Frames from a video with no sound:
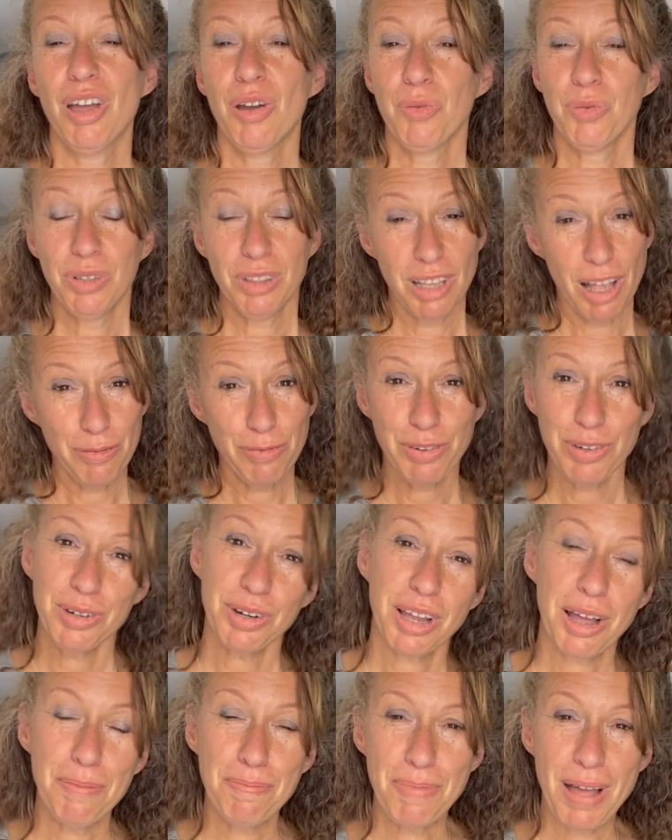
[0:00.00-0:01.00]
We'd love for you to
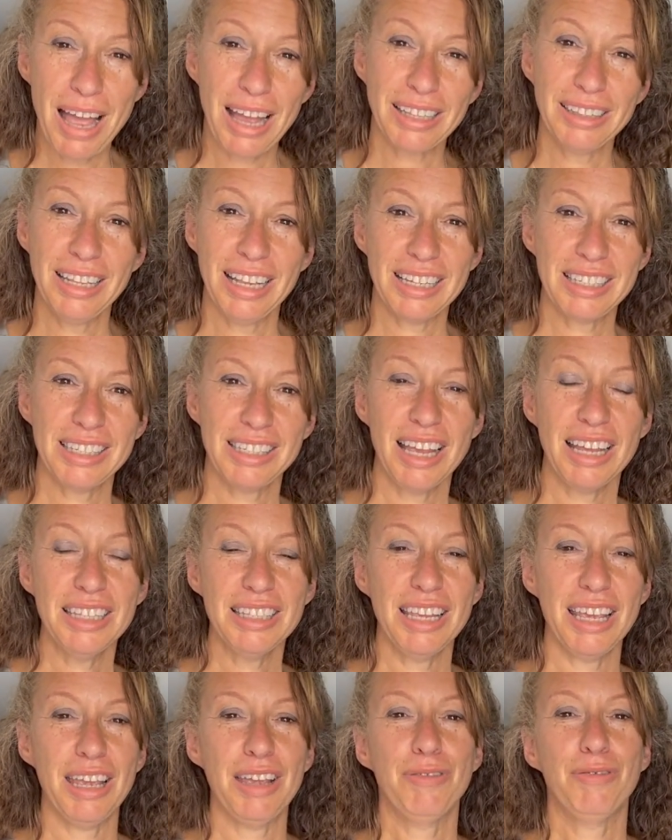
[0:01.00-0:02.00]
come back next
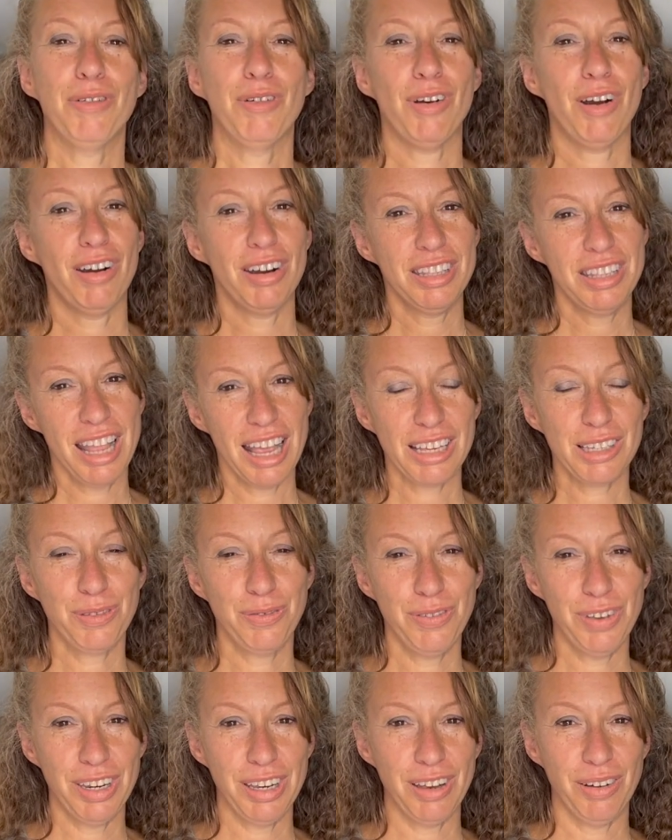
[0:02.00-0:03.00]
Sunday for our next
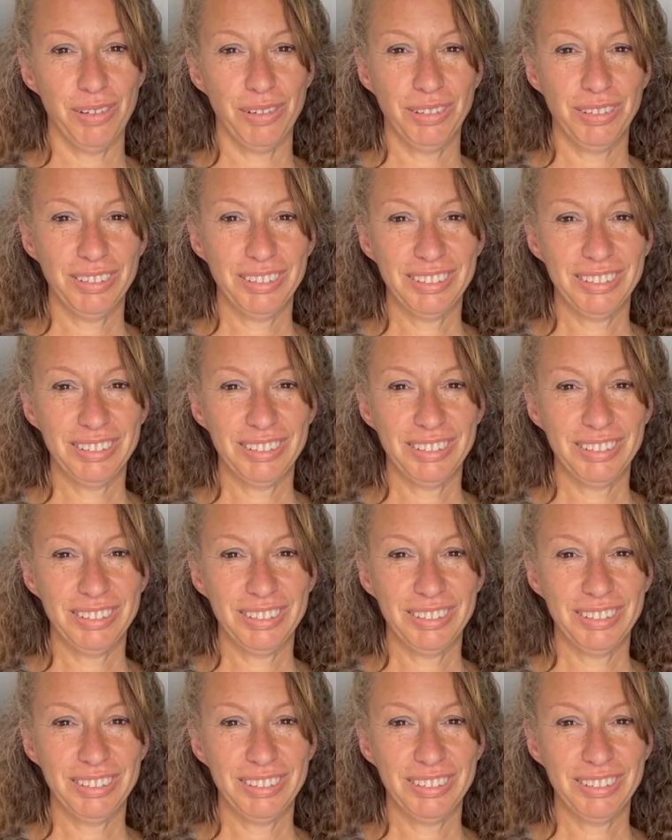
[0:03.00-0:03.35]
video.